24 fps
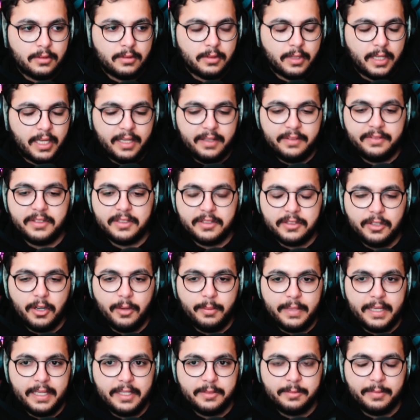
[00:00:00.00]
he told
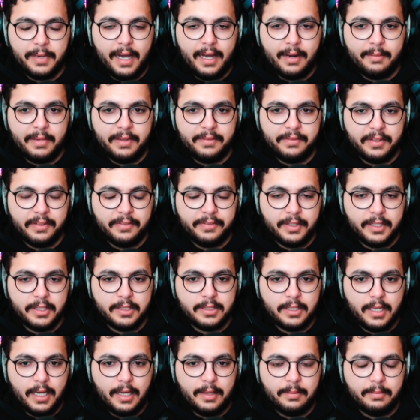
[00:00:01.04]
me he's proud of me for the first
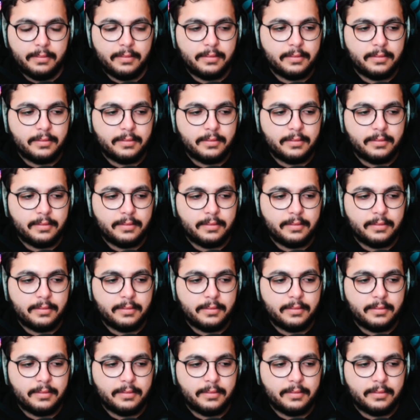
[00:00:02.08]
time.